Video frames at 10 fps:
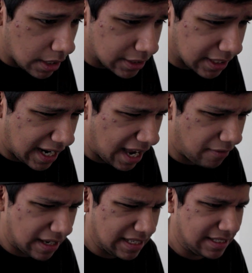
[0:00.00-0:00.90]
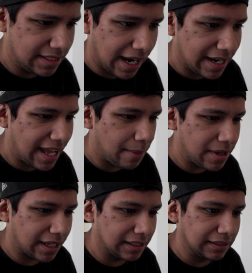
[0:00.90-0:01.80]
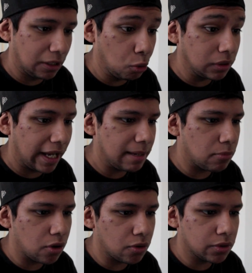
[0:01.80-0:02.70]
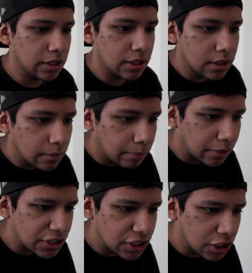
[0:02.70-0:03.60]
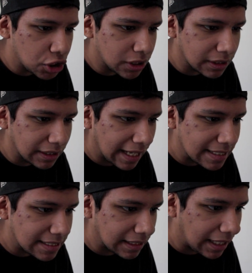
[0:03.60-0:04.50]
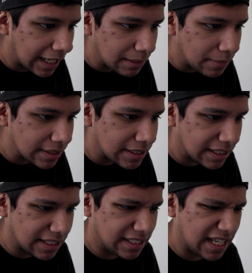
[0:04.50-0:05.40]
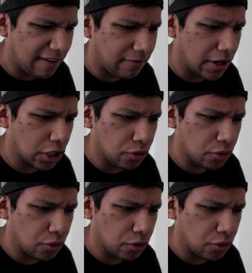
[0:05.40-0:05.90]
It's going to have a dynamic low light mode, precision lens alignment in sapphire